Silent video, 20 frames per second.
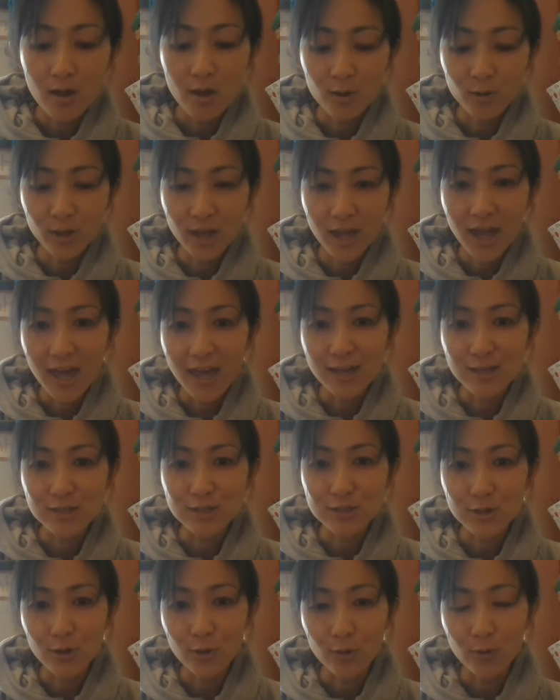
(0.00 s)
Okay,
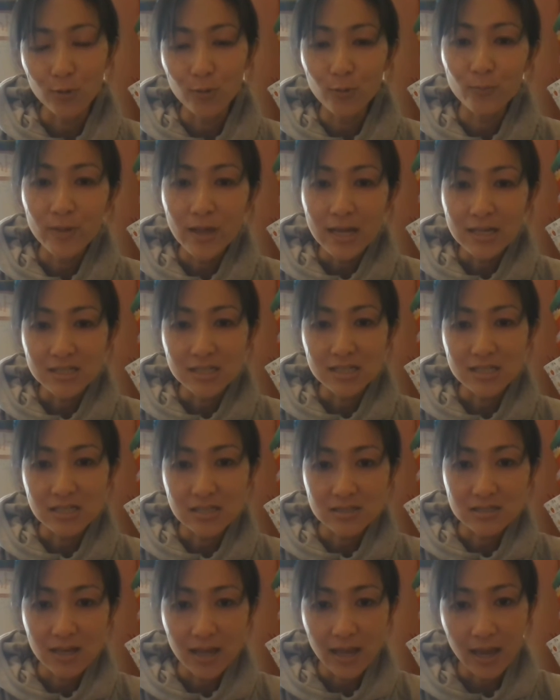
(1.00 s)
so this
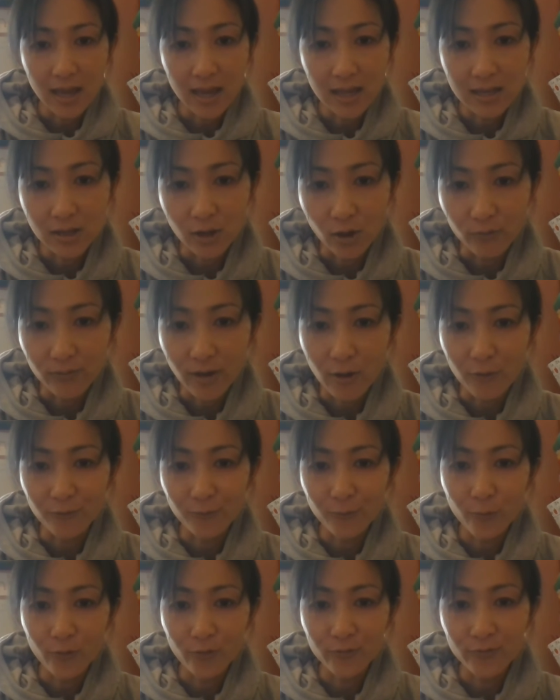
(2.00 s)
is the end of our
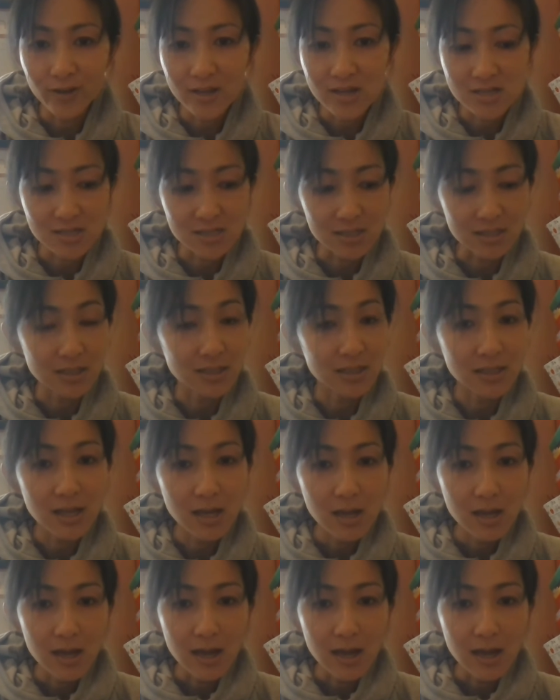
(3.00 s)
fourth lesson.